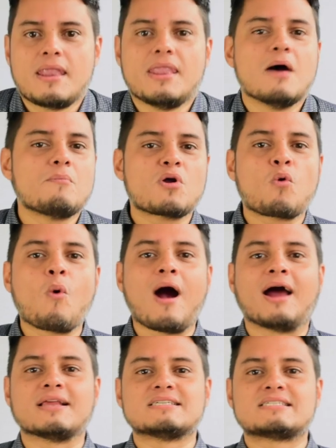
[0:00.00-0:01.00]
Number
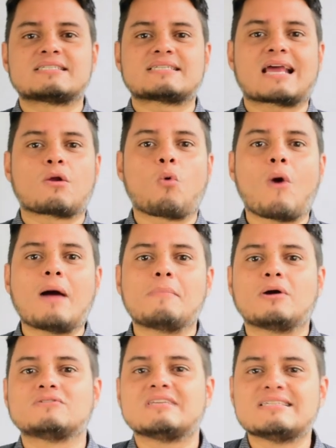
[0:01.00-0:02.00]
one is San Juan
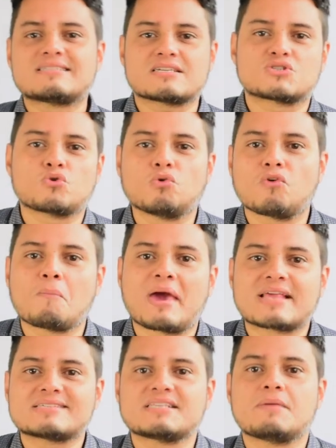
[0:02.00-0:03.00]
Bautista School of
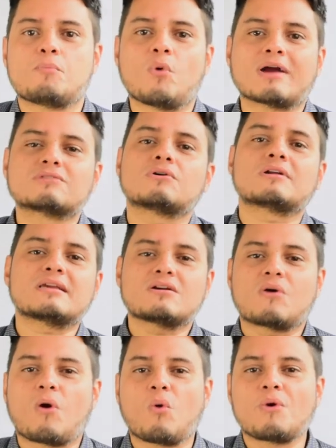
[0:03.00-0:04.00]
Medicine in Puerto
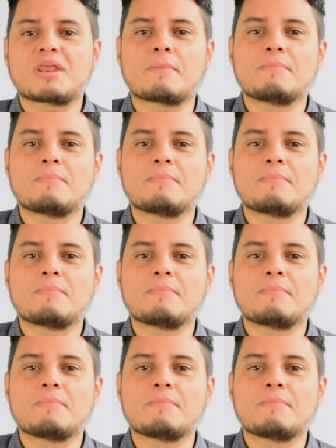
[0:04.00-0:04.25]
Rico with a